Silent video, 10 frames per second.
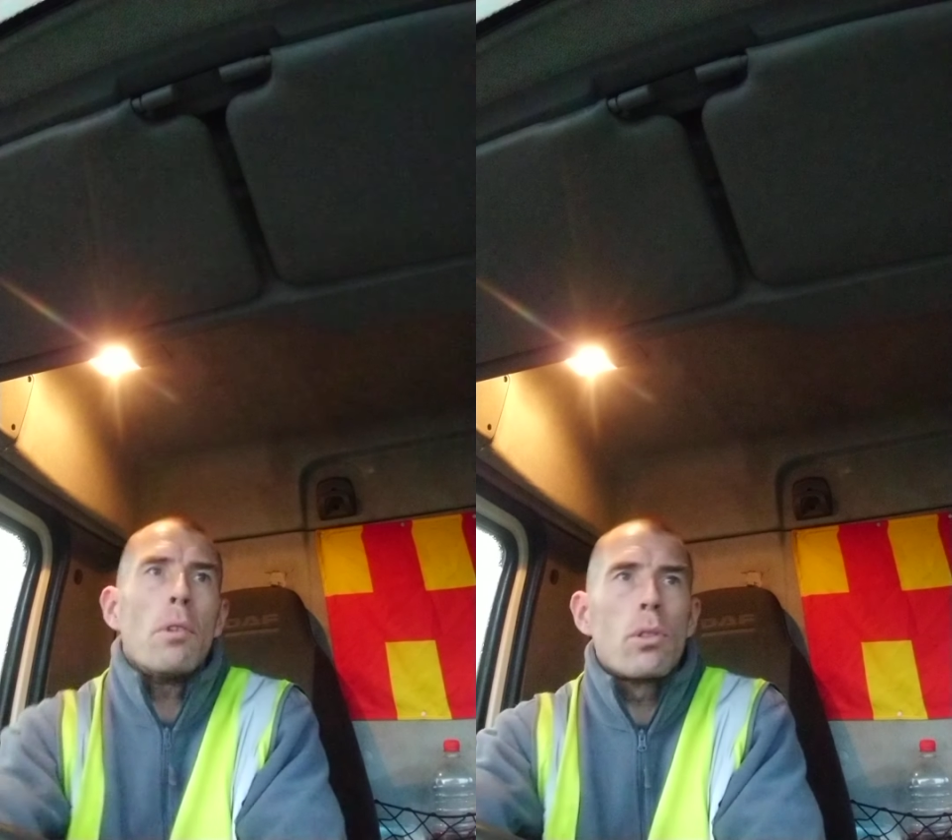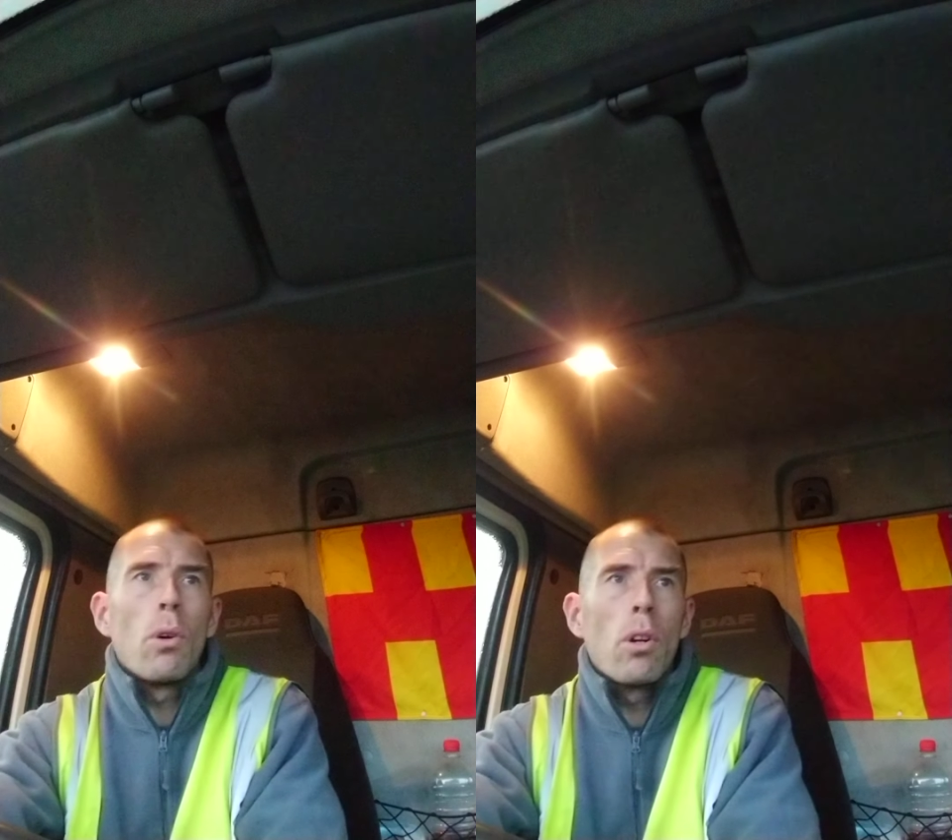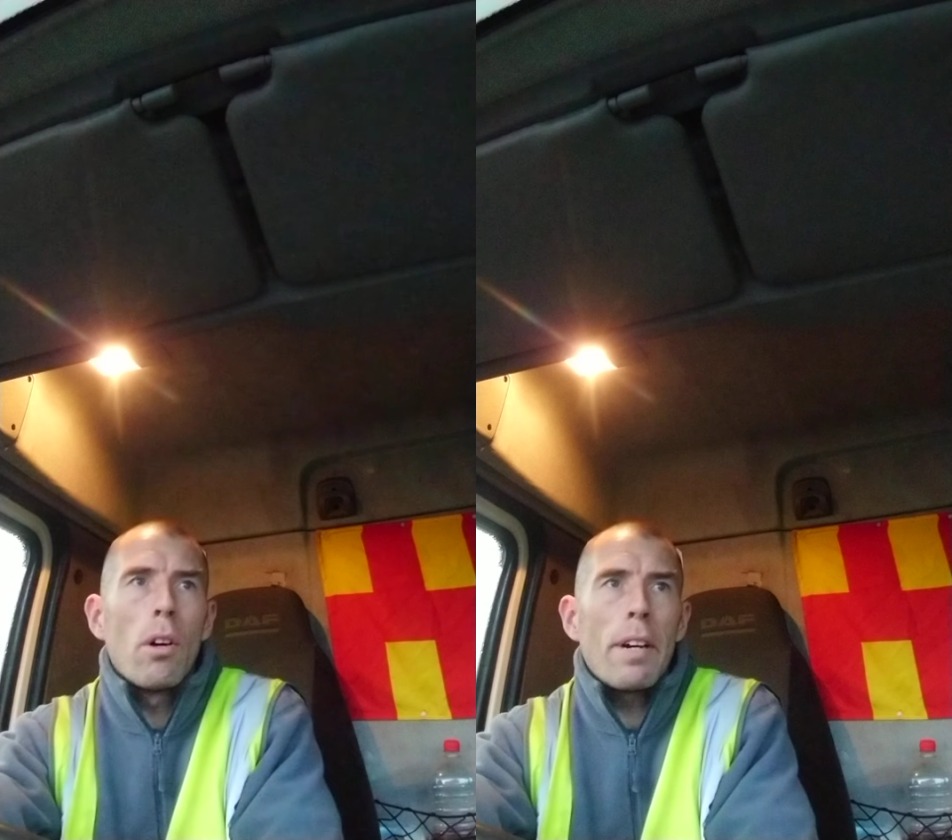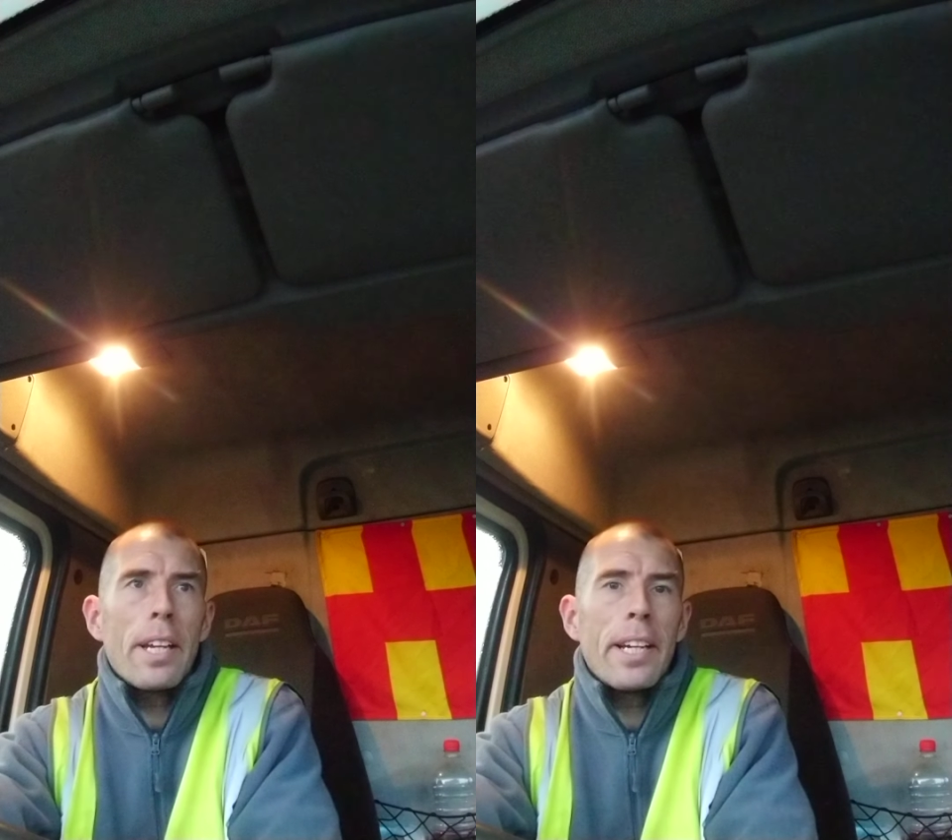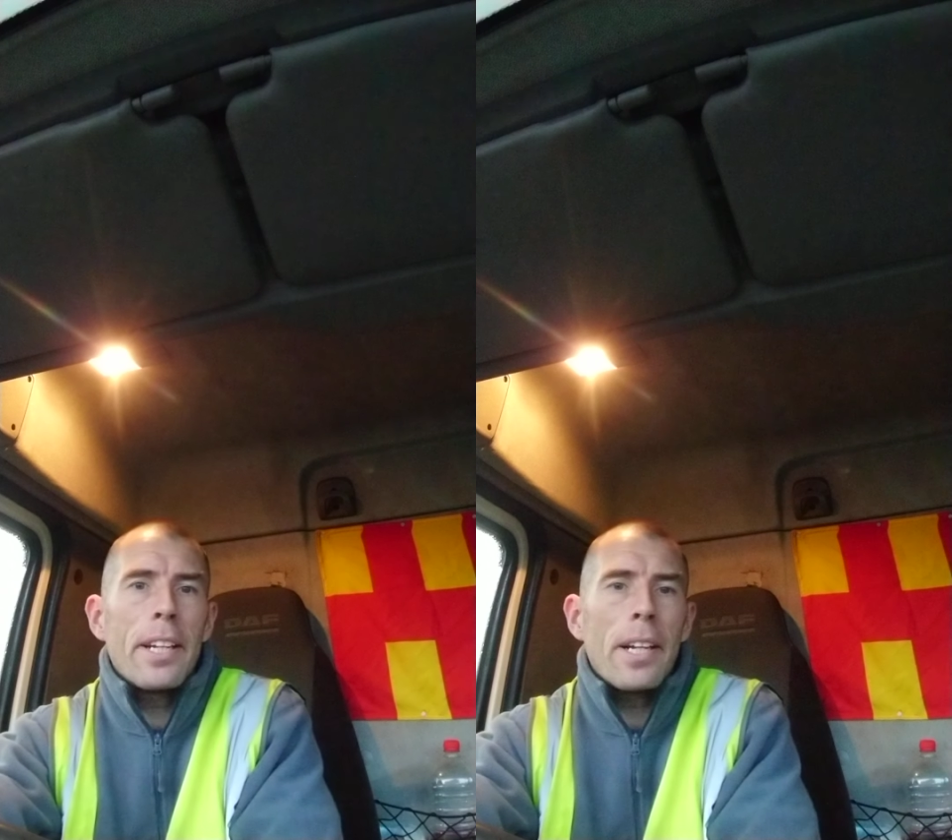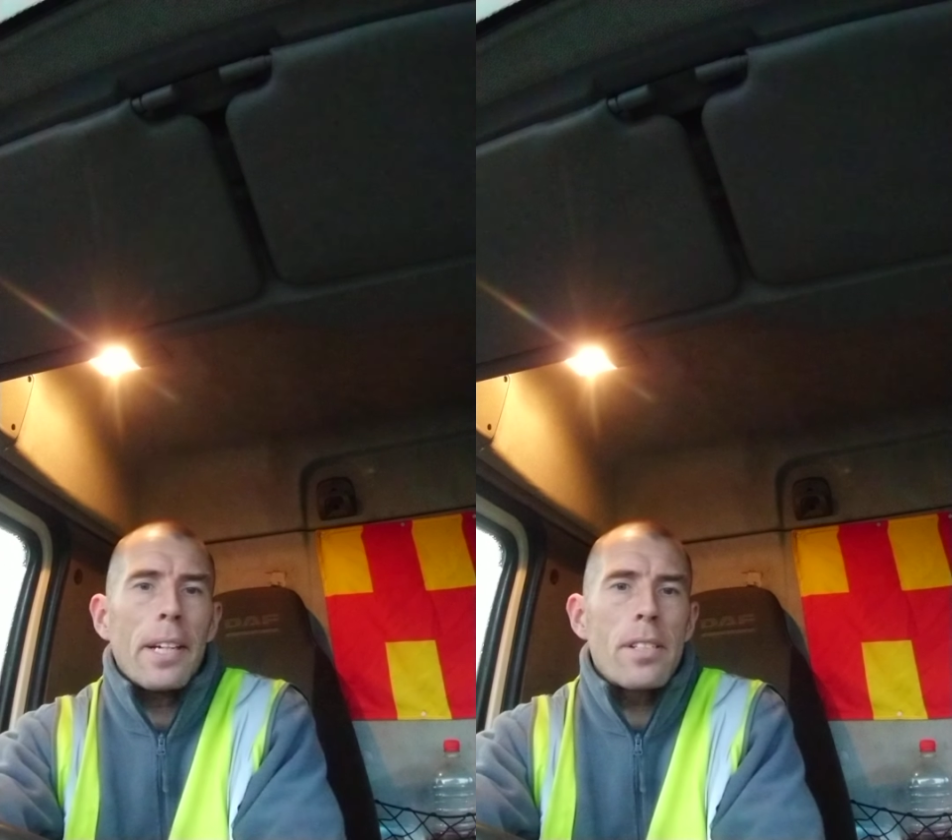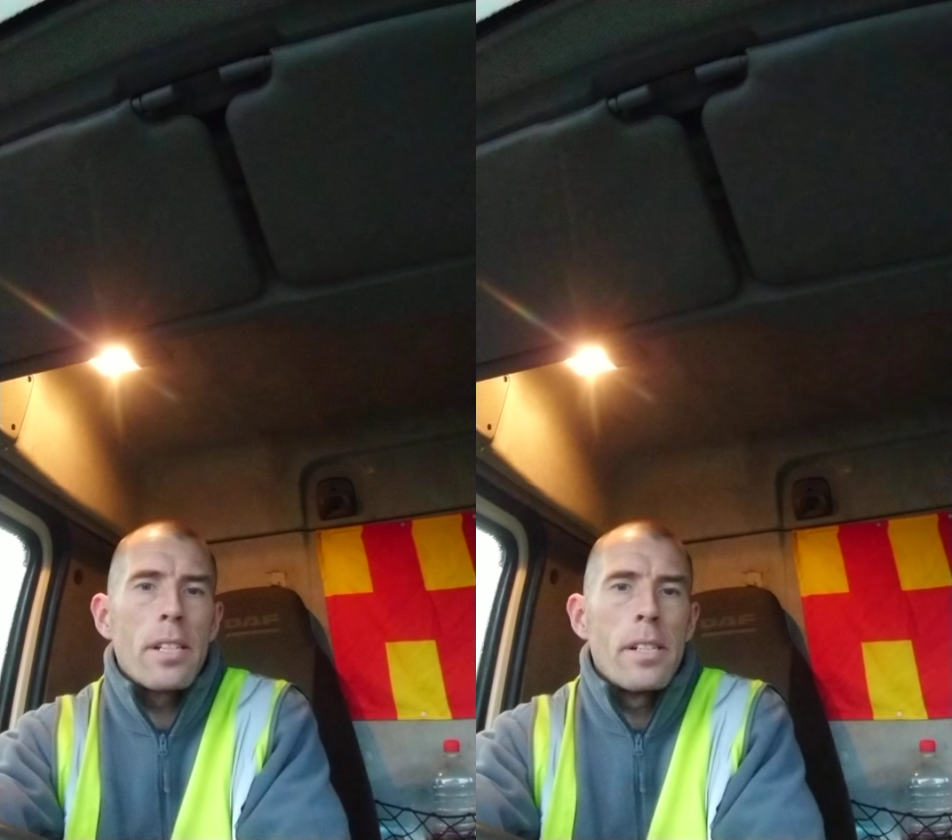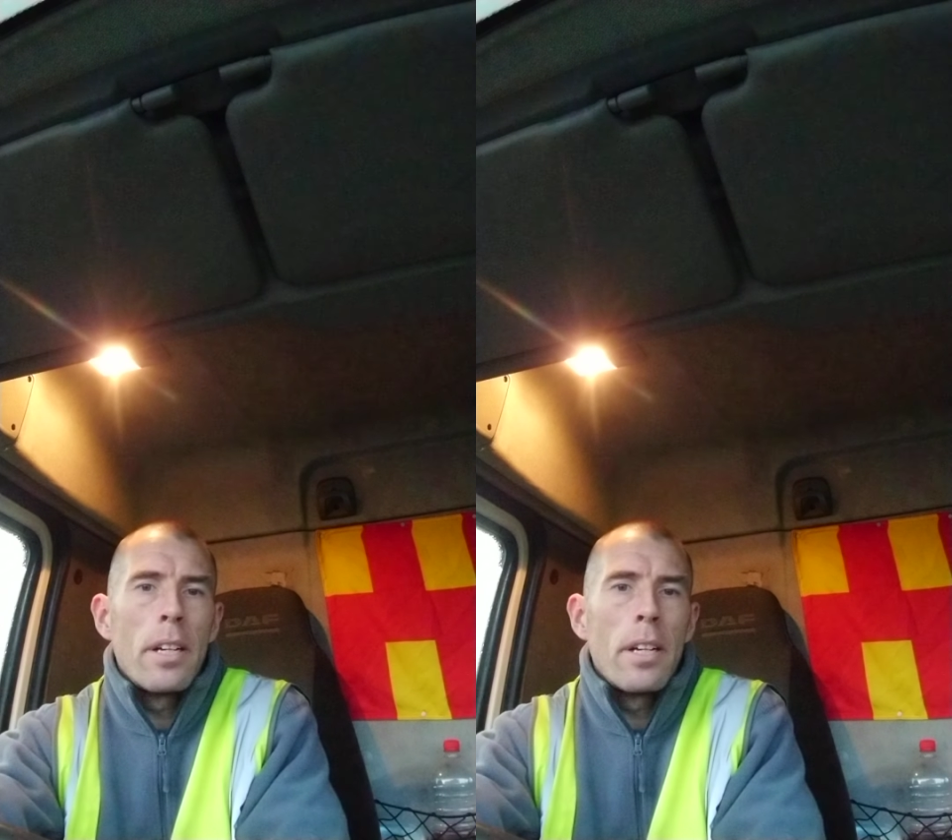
was all over the internet,